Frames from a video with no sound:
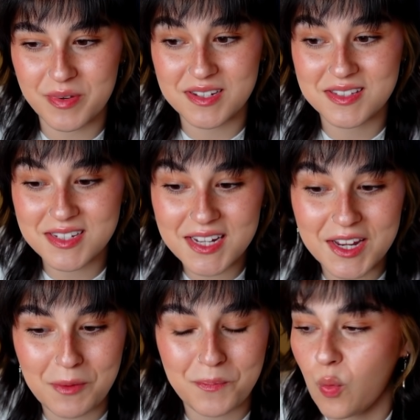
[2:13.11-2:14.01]
Beast's
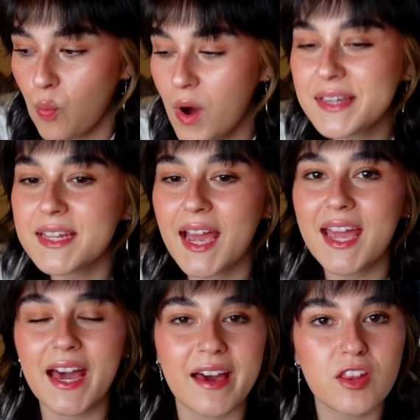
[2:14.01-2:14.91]
team. One
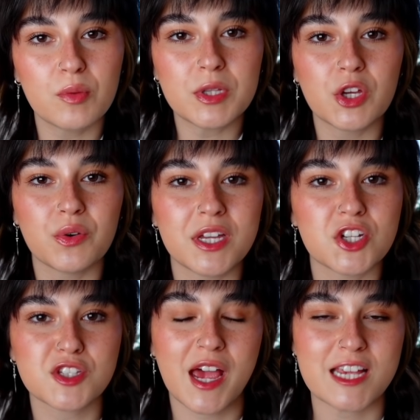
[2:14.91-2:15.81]
day, out of the blue, he
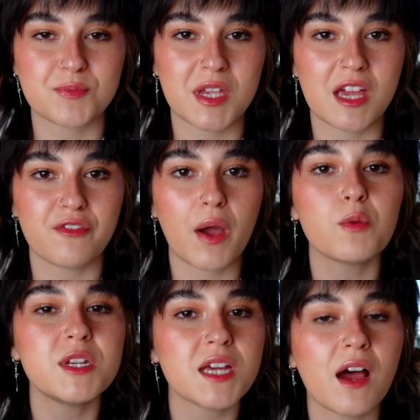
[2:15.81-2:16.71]
just asked me if I would
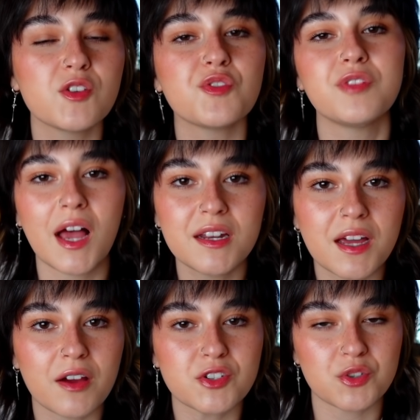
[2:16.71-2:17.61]
be down to fly
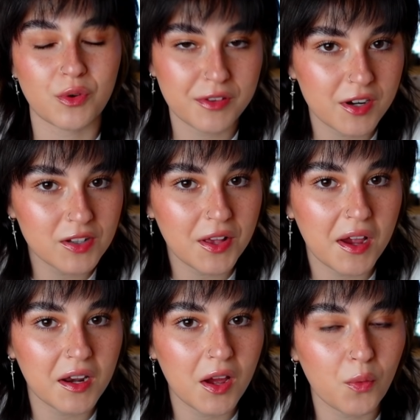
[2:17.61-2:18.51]
down to North
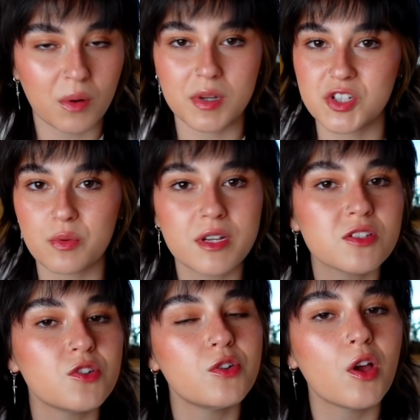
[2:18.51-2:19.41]
Carolina, where Mr. Beast
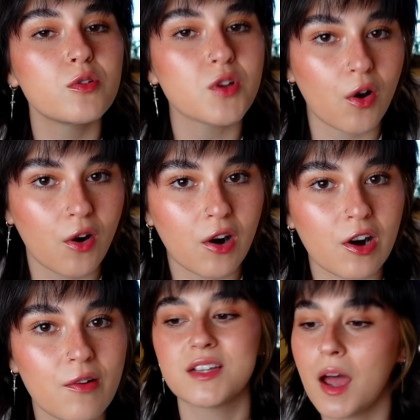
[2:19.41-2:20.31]
studios
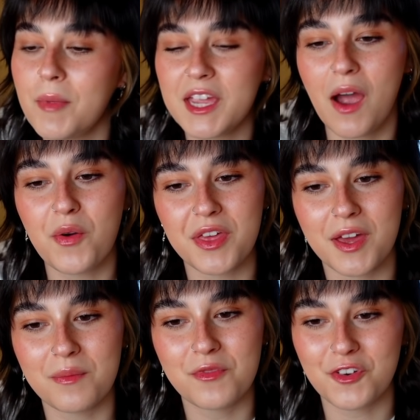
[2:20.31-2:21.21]
are, and to come hang out with
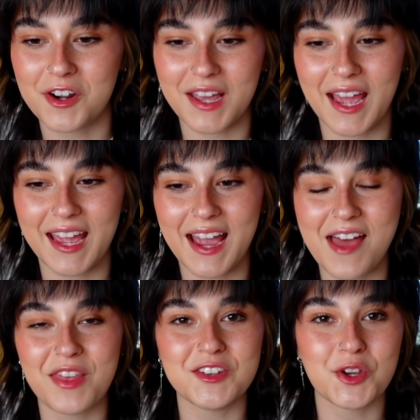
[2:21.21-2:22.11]
him for a day,
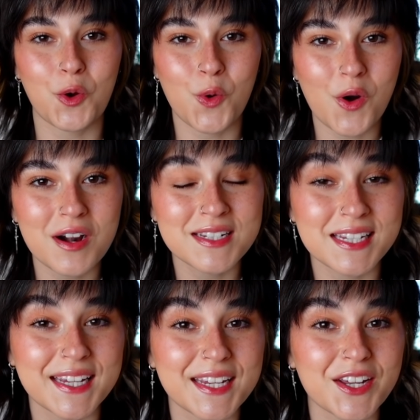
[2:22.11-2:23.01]
and then to
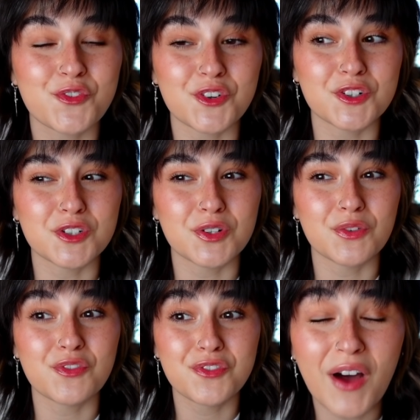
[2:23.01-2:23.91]
quarantine
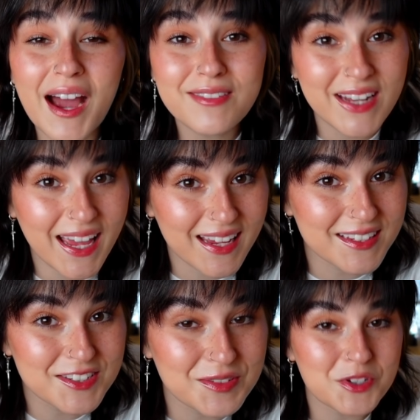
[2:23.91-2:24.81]
for five
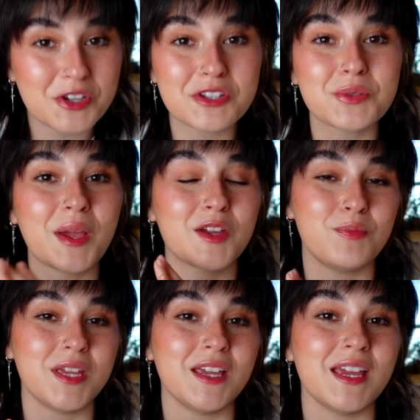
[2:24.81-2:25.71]
days, just so I could
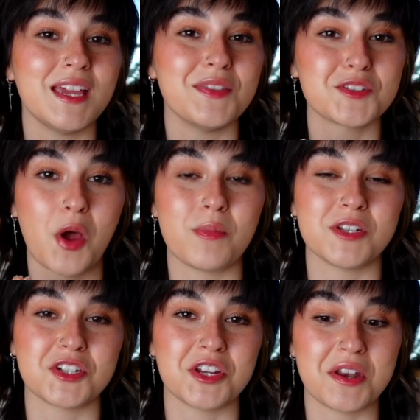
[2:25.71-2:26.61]
be in this
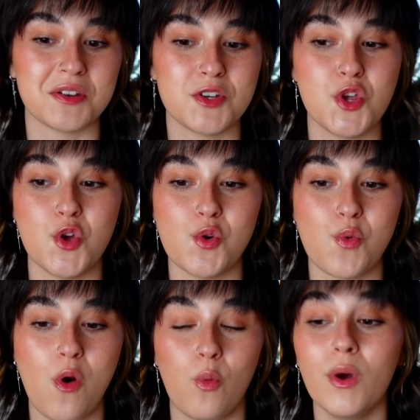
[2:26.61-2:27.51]
competition
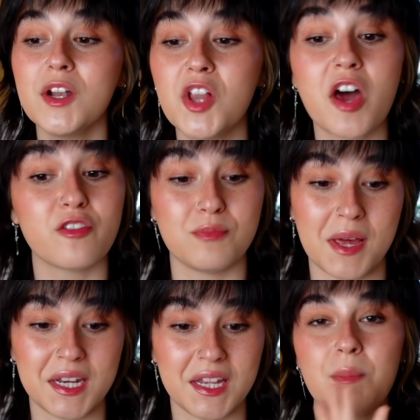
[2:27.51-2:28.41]
to win a lot of
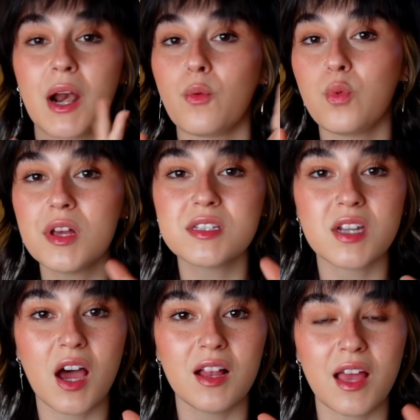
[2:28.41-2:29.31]
money. But I was
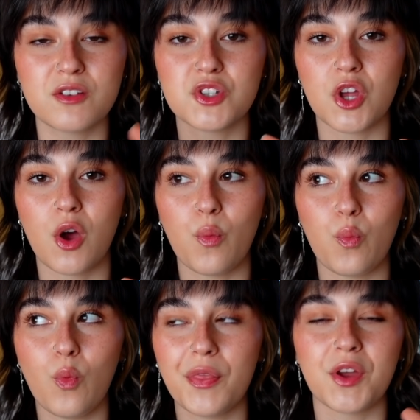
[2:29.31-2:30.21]
not allowed to know
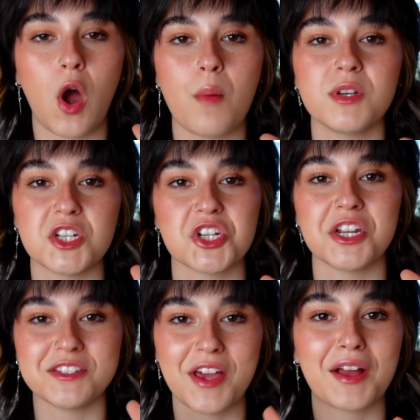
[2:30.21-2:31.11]
what the competition
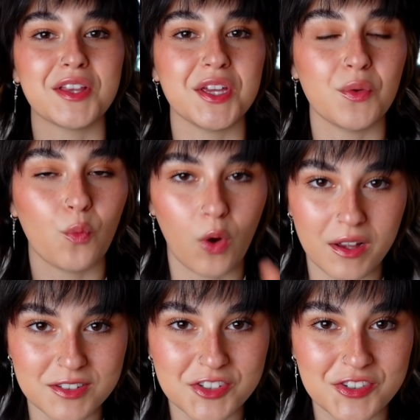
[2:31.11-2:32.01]
exactly
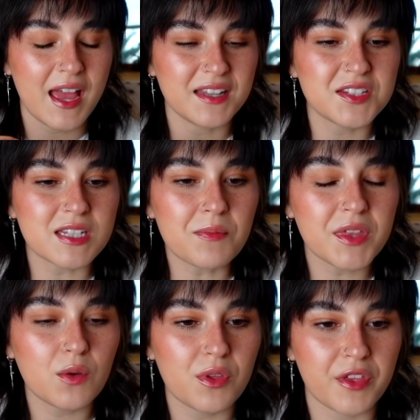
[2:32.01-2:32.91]
was. And
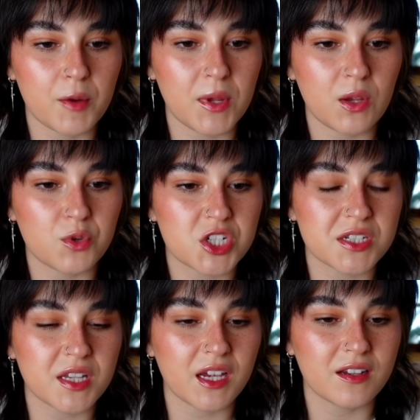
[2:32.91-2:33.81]
something within me was
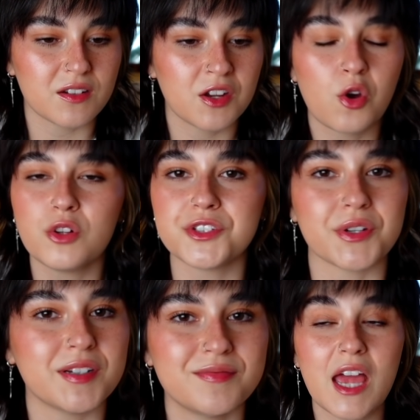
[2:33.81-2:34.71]
just like, Nicole, do
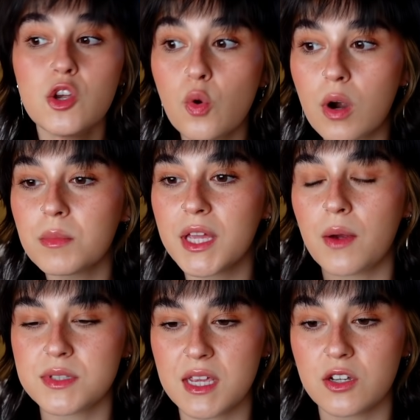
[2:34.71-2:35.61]
it. And normally I
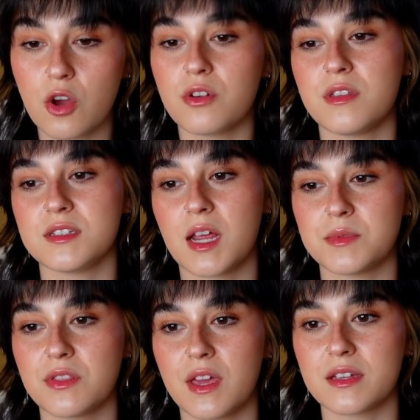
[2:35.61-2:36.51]
would say no to these
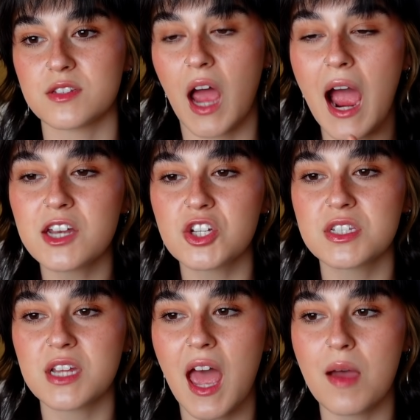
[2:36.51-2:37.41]
types of things. I
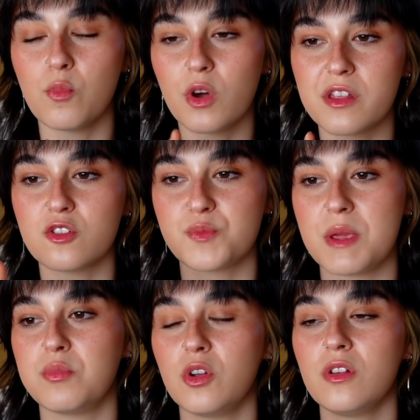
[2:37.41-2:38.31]
just am one of those
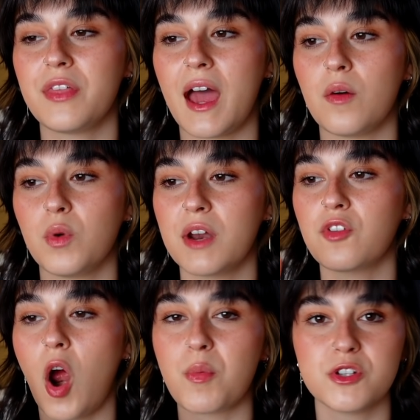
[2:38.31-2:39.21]
people that
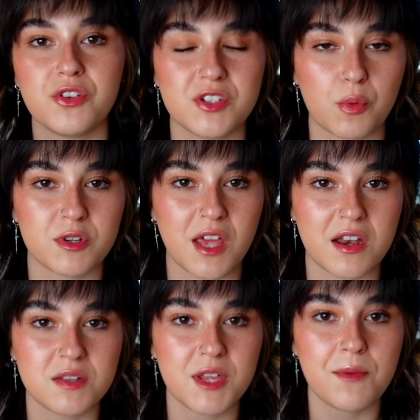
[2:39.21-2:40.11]
whenever opportunities are
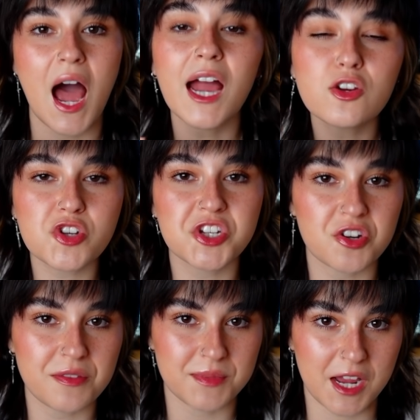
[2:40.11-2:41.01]
presented to me, I usually
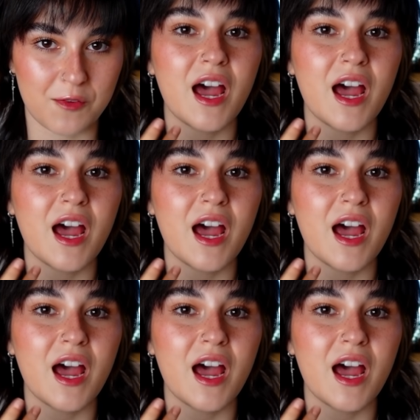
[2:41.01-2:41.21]
turn them down.